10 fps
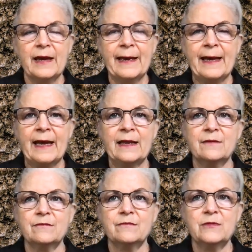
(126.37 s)

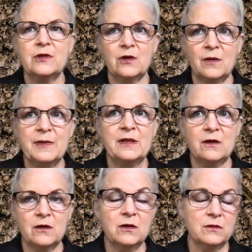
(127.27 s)
And, you know, I mean,
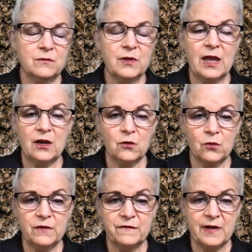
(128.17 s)
the
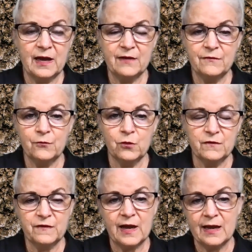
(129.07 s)
category 5, 4,
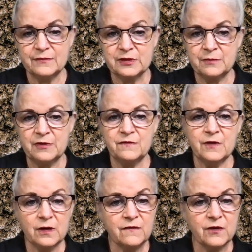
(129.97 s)
and 5s can be
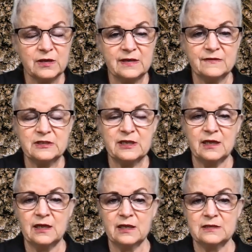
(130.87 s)
very, very
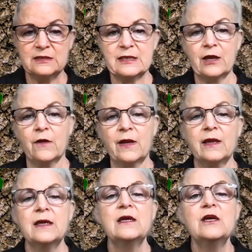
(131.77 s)
devastating and
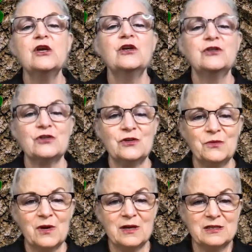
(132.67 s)
scary. So
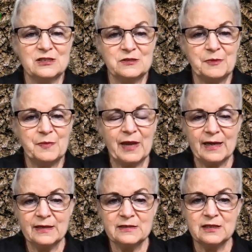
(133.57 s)
you want to just be
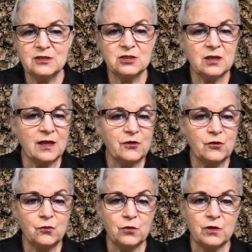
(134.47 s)
paying attention like
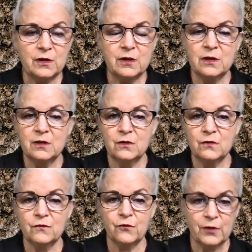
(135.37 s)
you would
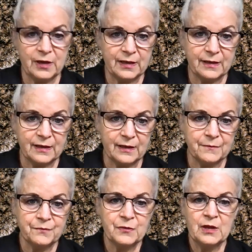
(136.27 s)
for anything.